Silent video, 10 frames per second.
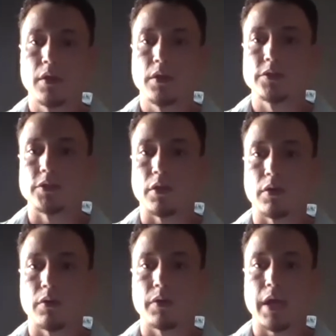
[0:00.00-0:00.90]

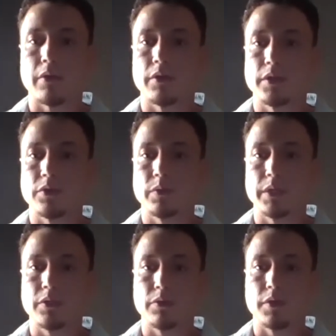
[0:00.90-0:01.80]
So not only do we
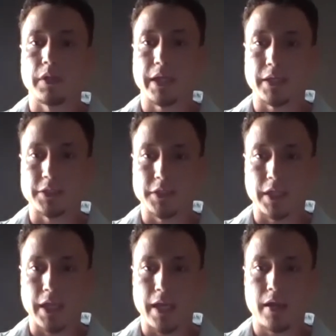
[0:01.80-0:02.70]
do the linkage to
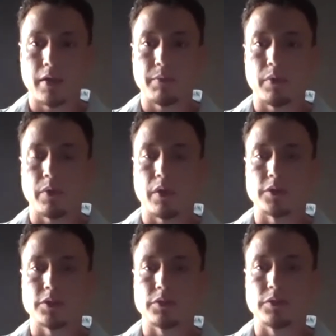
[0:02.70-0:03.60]
care, but we
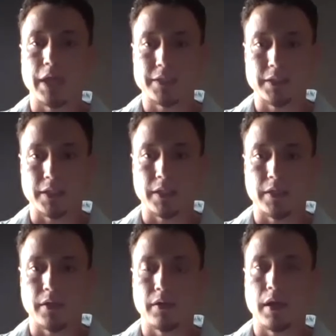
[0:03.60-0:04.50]
also do testing
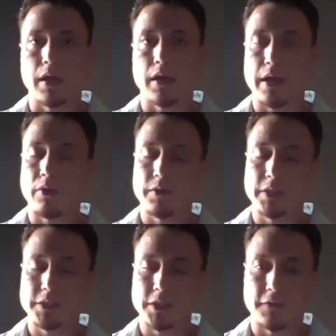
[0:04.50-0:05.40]
here. And all
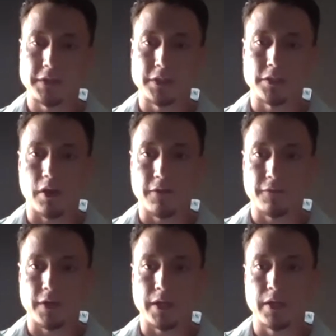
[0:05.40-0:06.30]
these services are free.